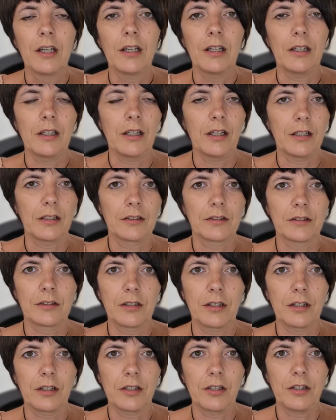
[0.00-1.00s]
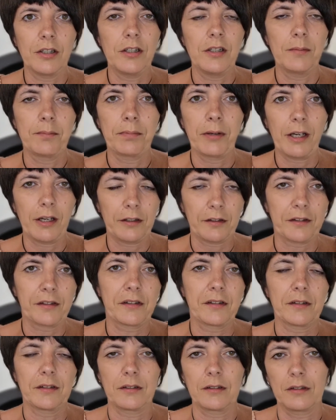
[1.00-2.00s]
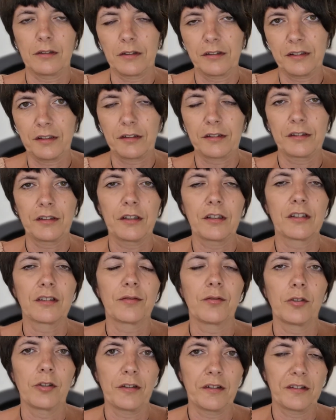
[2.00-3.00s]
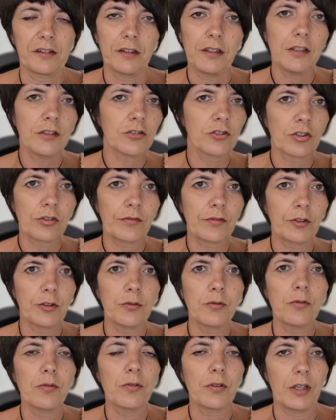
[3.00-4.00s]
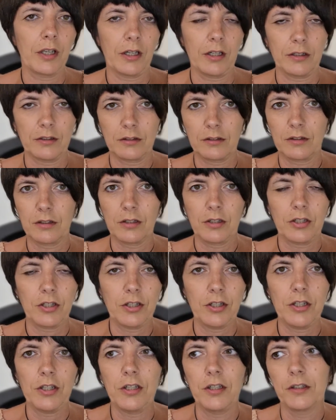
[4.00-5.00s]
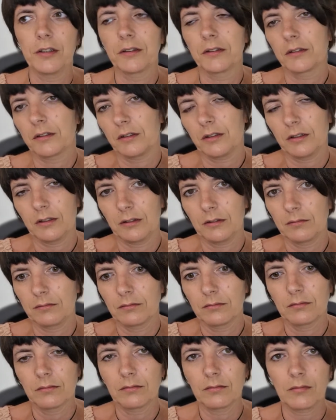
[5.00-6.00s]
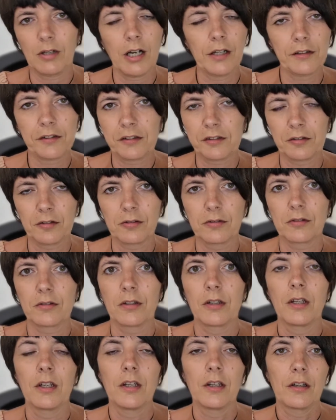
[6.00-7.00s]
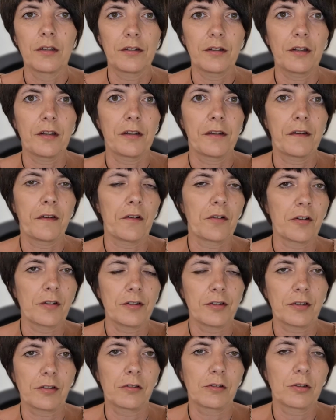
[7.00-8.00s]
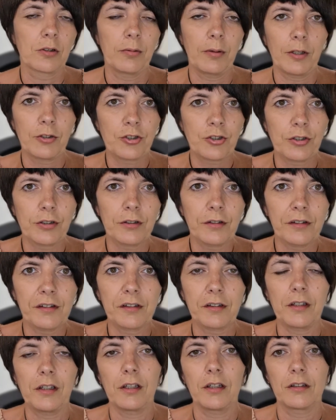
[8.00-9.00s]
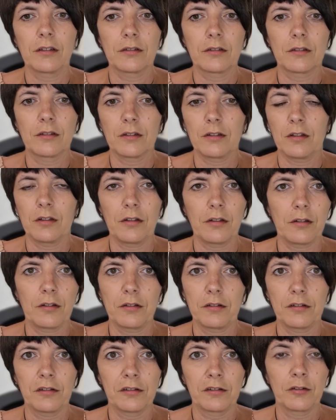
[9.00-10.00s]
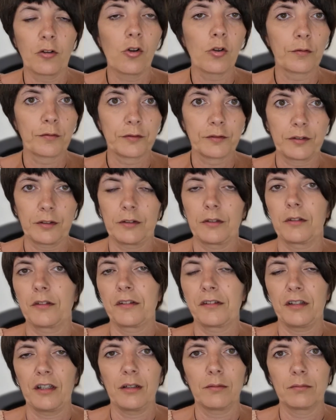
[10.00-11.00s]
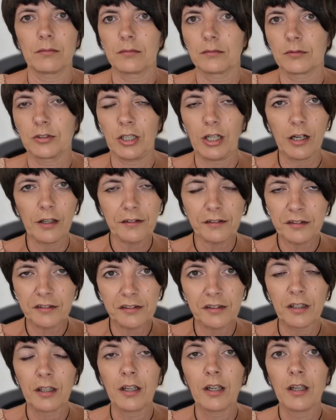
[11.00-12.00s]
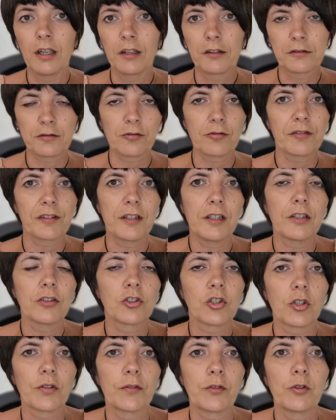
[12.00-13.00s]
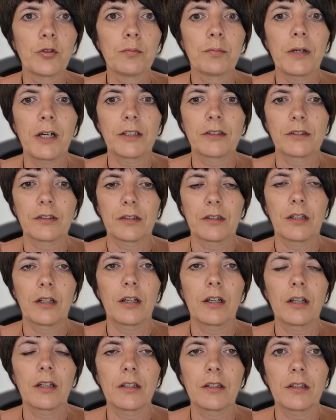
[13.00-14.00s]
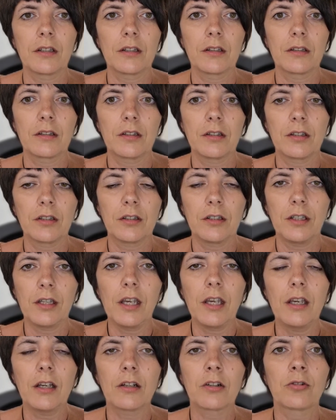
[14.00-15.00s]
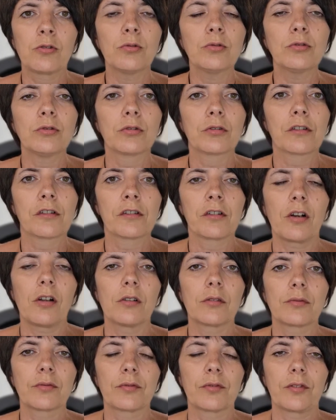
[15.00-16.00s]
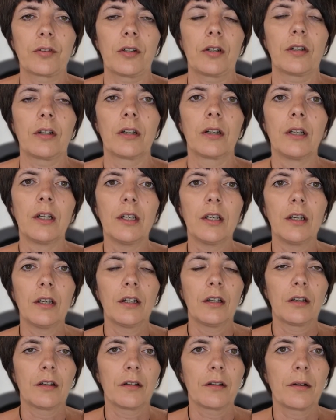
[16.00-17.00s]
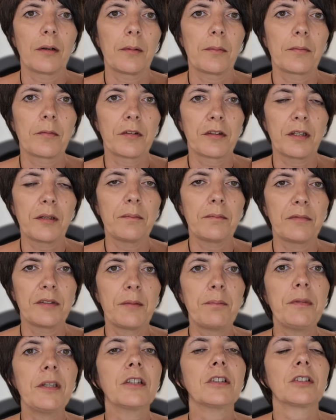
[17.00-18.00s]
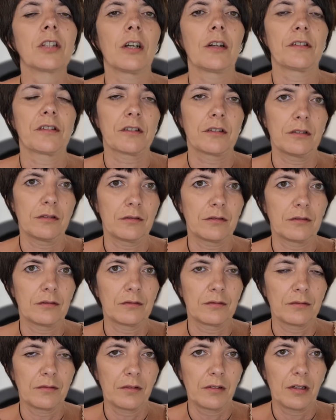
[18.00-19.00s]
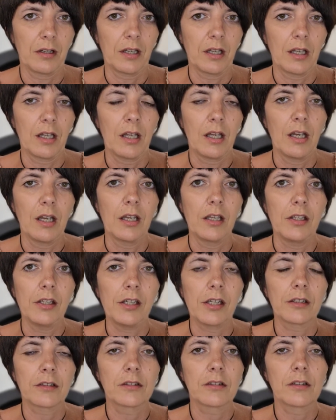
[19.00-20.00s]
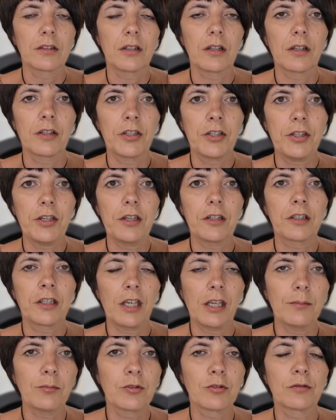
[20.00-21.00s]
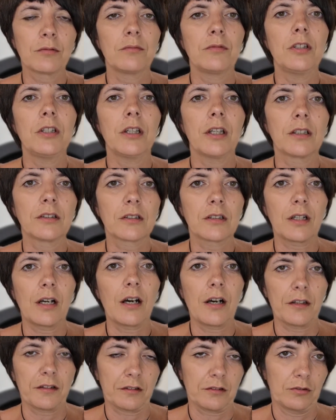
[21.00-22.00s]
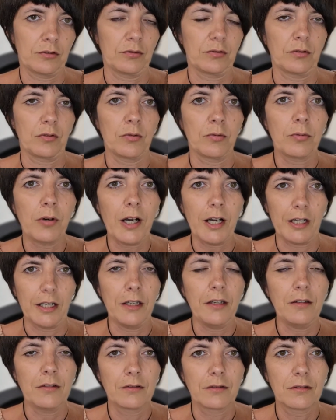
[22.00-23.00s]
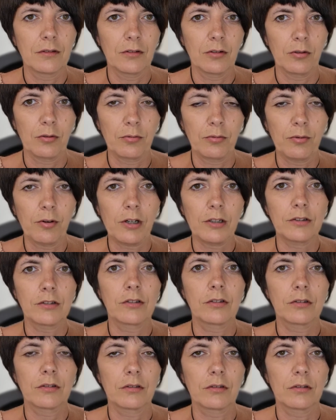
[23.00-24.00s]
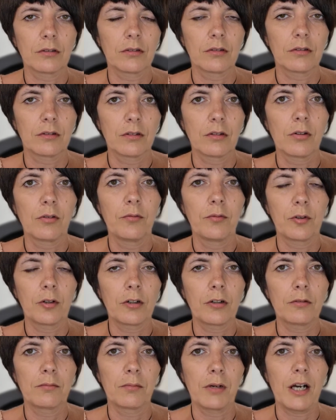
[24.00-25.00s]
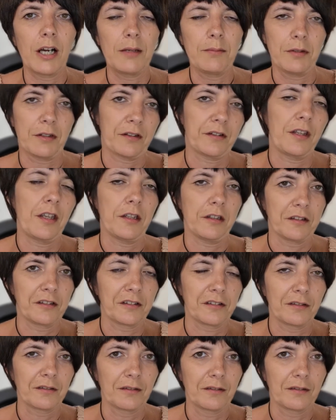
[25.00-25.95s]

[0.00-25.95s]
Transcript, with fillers: and uh, he passed uh, successfully the interview, and he um, answered the theoretical questions and uh, solved uh, some tasks through the interview, but uh, he could not solve uh, um, the, the big task. And uh, he came to me and asked why, what were my mistakes.